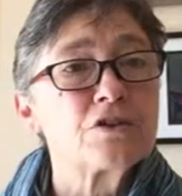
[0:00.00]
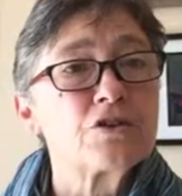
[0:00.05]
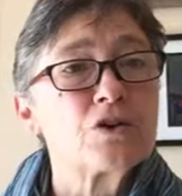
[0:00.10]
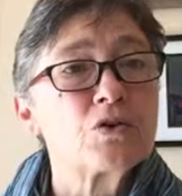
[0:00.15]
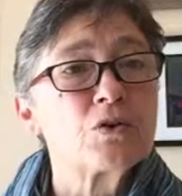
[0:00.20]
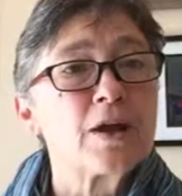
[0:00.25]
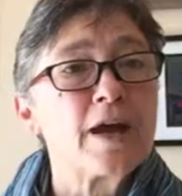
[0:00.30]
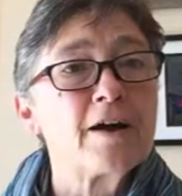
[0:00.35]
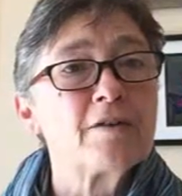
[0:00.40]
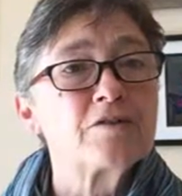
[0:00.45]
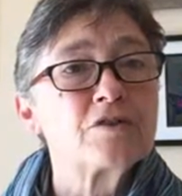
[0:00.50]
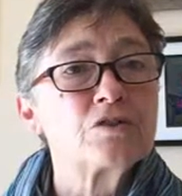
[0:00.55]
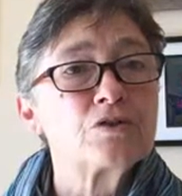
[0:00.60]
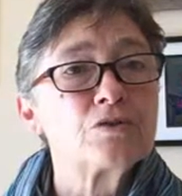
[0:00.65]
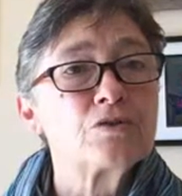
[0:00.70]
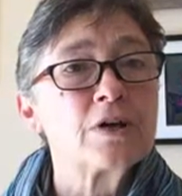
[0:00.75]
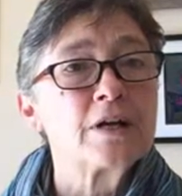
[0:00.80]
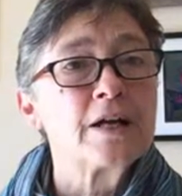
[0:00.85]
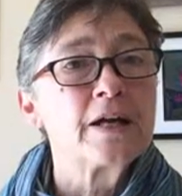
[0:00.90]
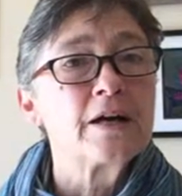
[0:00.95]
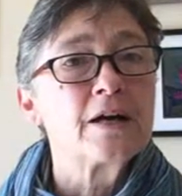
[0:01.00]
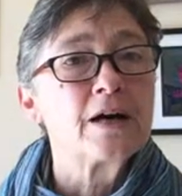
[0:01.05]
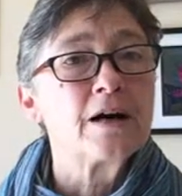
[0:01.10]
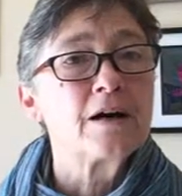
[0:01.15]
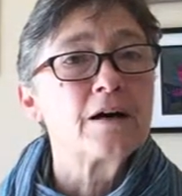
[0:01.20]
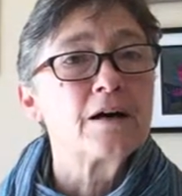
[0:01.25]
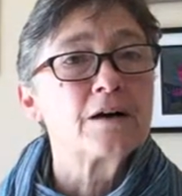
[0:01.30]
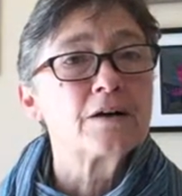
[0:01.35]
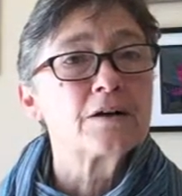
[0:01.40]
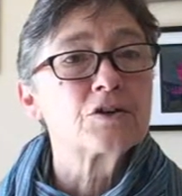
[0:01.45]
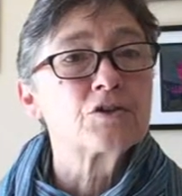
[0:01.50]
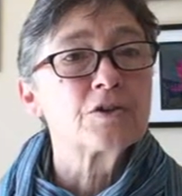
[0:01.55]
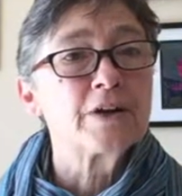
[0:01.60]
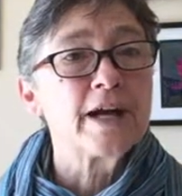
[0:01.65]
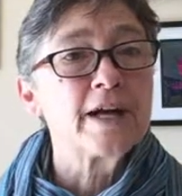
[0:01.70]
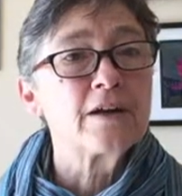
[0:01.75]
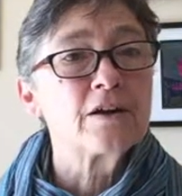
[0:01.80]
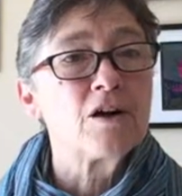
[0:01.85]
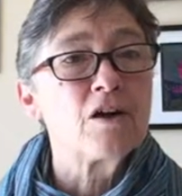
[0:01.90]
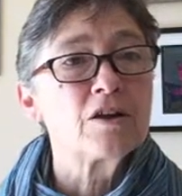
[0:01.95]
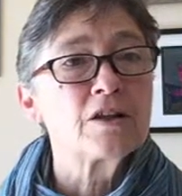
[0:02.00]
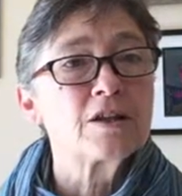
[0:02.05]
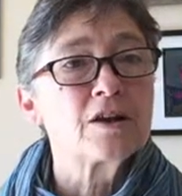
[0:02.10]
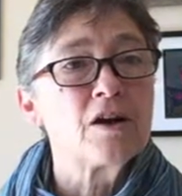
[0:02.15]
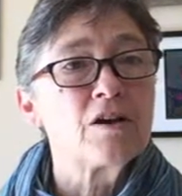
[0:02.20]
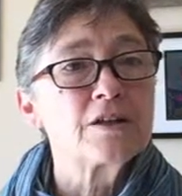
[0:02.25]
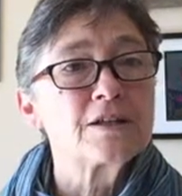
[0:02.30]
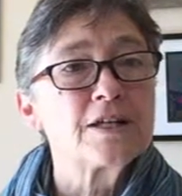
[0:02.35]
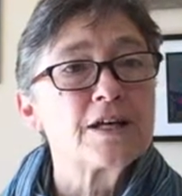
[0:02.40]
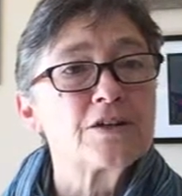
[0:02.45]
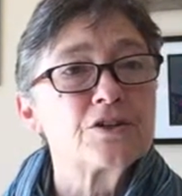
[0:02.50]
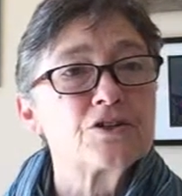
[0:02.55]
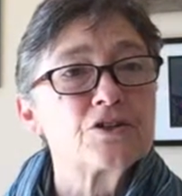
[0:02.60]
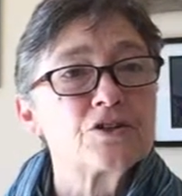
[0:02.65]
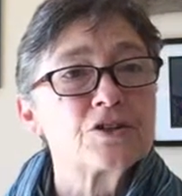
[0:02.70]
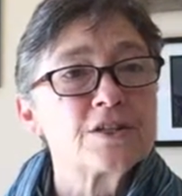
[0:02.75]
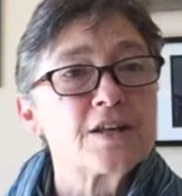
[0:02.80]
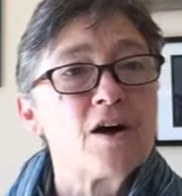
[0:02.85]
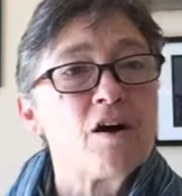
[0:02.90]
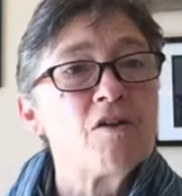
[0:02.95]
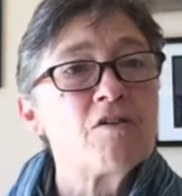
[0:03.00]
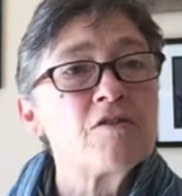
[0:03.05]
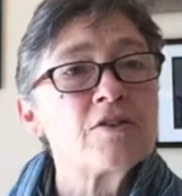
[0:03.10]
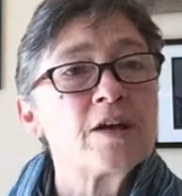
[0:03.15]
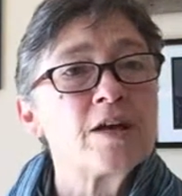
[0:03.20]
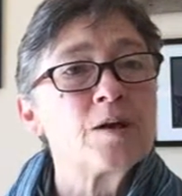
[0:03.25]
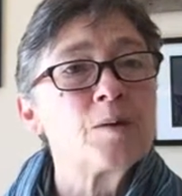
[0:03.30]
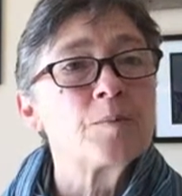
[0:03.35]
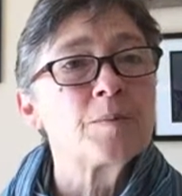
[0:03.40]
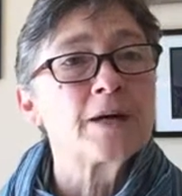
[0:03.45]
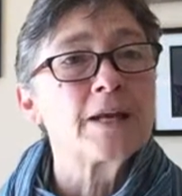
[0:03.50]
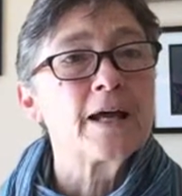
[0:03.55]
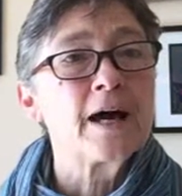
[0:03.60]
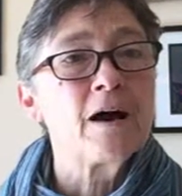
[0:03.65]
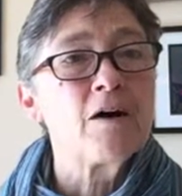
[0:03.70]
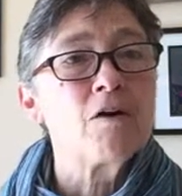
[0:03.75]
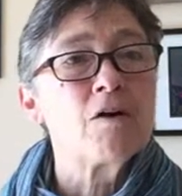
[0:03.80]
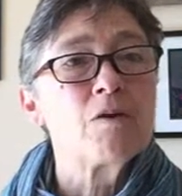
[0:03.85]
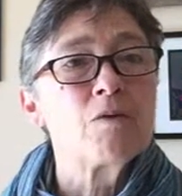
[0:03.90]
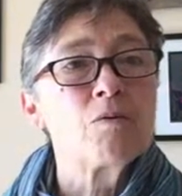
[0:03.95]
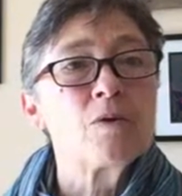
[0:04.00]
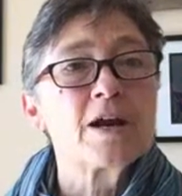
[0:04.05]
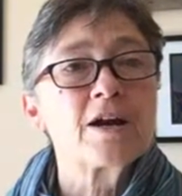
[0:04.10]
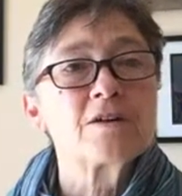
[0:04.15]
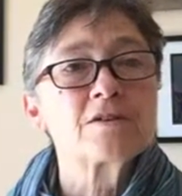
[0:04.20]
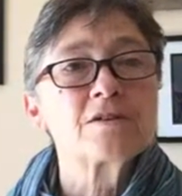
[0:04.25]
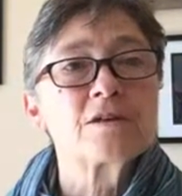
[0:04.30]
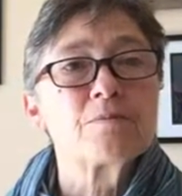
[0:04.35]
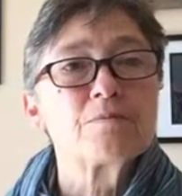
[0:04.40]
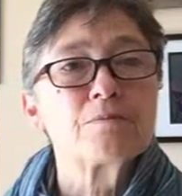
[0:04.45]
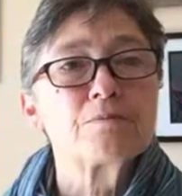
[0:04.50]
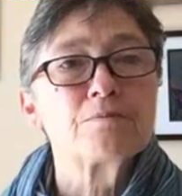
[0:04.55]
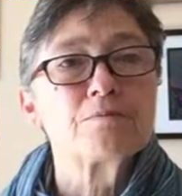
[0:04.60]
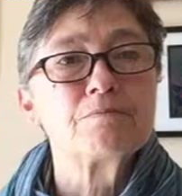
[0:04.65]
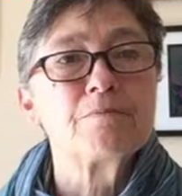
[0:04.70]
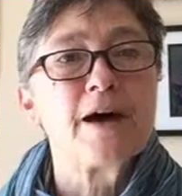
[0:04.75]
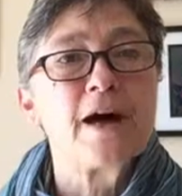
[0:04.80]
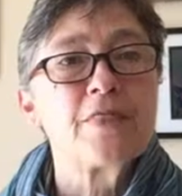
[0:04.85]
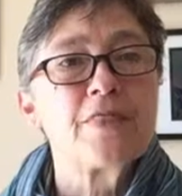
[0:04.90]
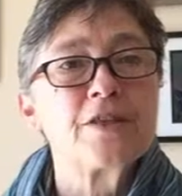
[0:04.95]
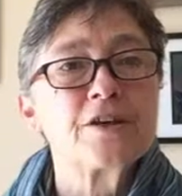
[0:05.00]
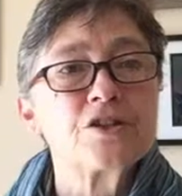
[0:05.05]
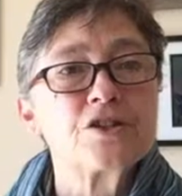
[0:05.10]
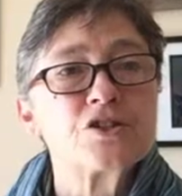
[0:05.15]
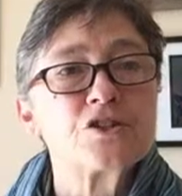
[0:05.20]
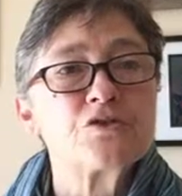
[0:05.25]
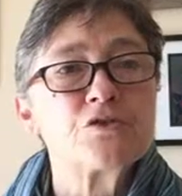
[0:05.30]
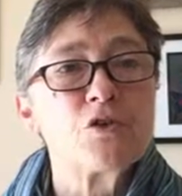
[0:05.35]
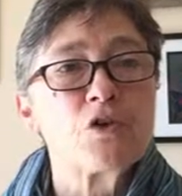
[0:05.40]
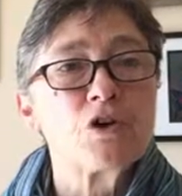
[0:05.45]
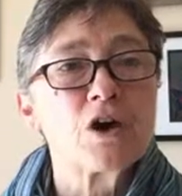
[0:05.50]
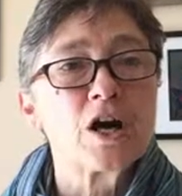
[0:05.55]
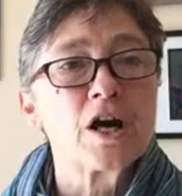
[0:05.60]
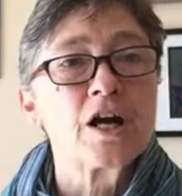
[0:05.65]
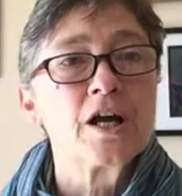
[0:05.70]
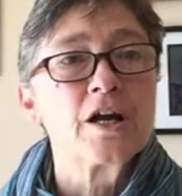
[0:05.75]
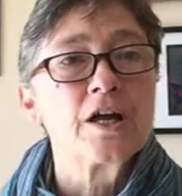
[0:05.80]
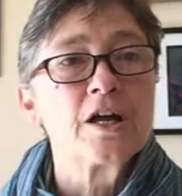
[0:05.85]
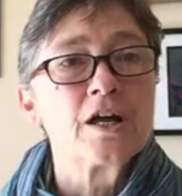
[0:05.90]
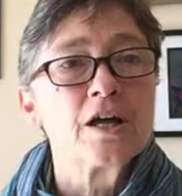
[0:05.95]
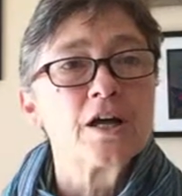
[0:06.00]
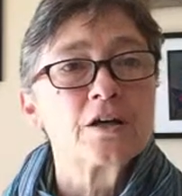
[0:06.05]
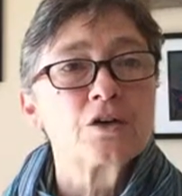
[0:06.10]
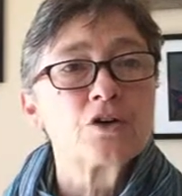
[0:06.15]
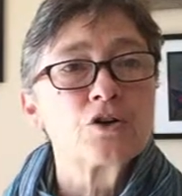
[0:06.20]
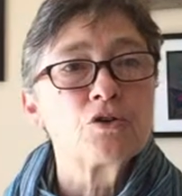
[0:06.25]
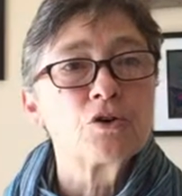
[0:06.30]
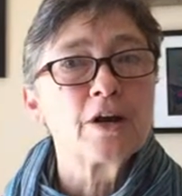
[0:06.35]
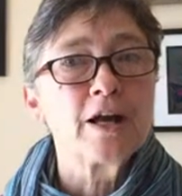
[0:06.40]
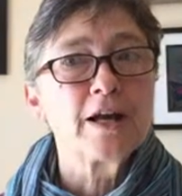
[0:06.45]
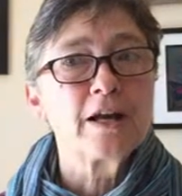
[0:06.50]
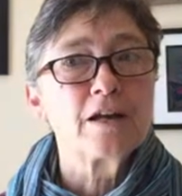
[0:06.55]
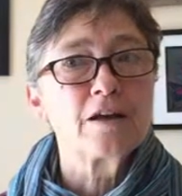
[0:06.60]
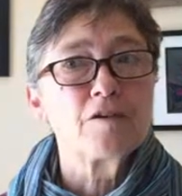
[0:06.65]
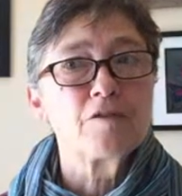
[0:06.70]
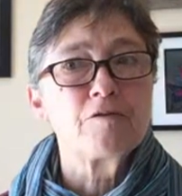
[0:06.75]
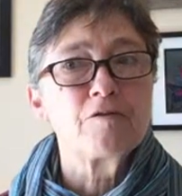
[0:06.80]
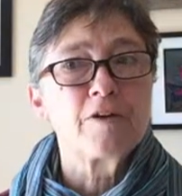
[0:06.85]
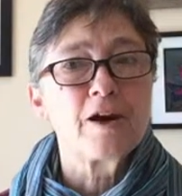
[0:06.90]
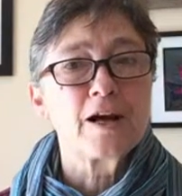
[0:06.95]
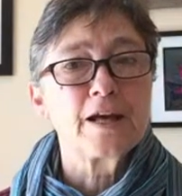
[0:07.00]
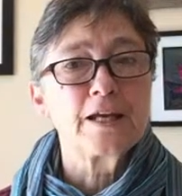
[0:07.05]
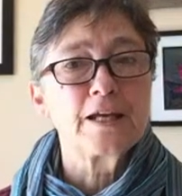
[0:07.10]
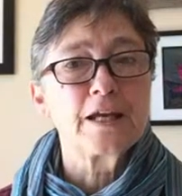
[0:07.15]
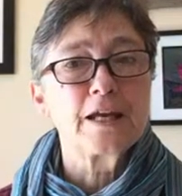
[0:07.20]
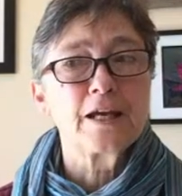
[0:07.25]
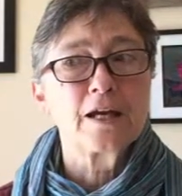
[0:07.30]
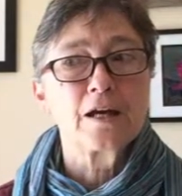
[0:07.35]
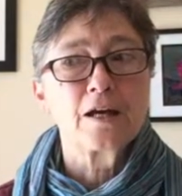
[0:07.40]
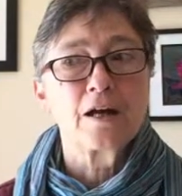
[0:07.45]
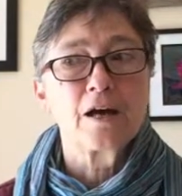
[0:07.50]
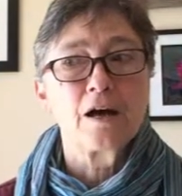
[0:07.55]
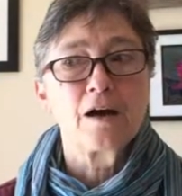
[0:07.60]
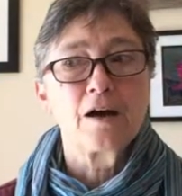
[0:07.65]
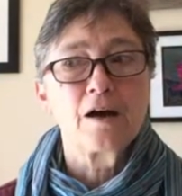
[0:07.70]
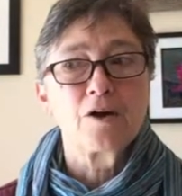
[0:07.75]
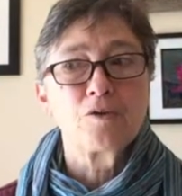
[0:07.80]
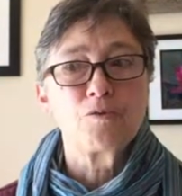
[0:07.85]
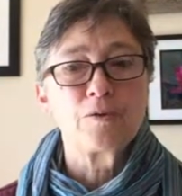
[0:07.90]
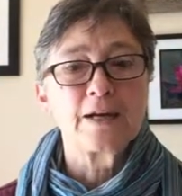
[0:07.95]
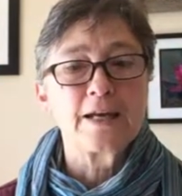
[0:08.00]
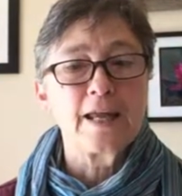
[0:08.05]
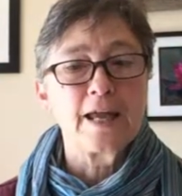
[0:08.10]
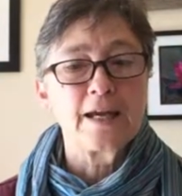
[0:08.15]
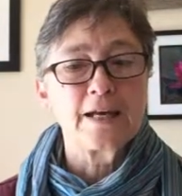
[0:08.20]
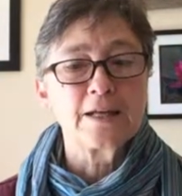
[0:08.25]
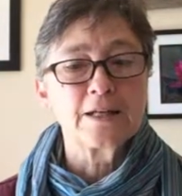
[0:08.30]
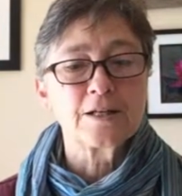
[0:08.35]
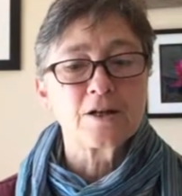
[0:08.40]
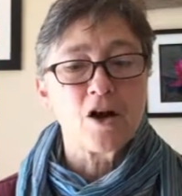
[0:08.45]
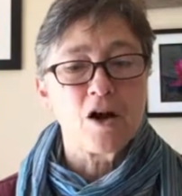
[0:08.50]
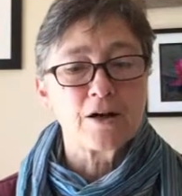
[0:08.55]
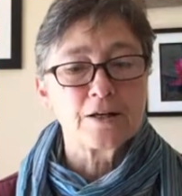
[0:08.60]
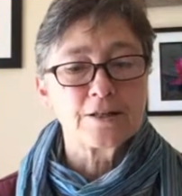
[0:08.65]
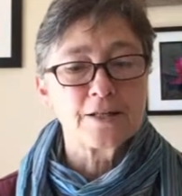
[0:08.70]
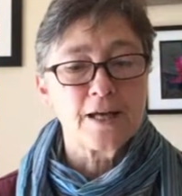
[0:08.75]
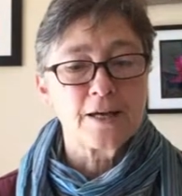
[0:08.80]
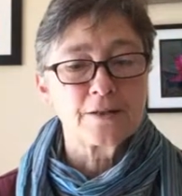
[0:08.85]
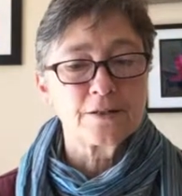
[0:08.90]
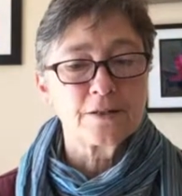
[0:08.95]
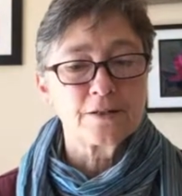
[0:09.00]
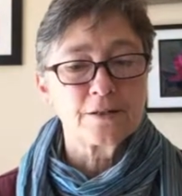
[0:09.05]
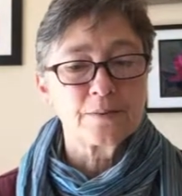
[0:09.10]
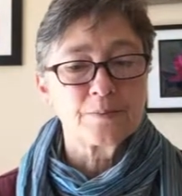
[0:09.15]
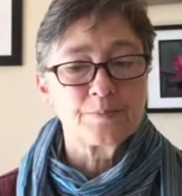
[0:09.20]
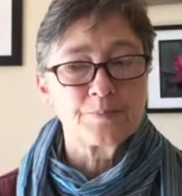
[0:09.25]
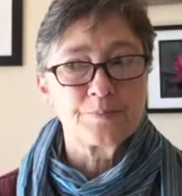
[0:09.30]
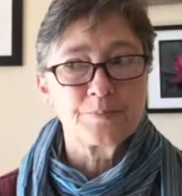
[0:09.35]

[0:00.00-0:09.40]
You don't have to create all the content yourself, but what are some methods for curating and finding related content?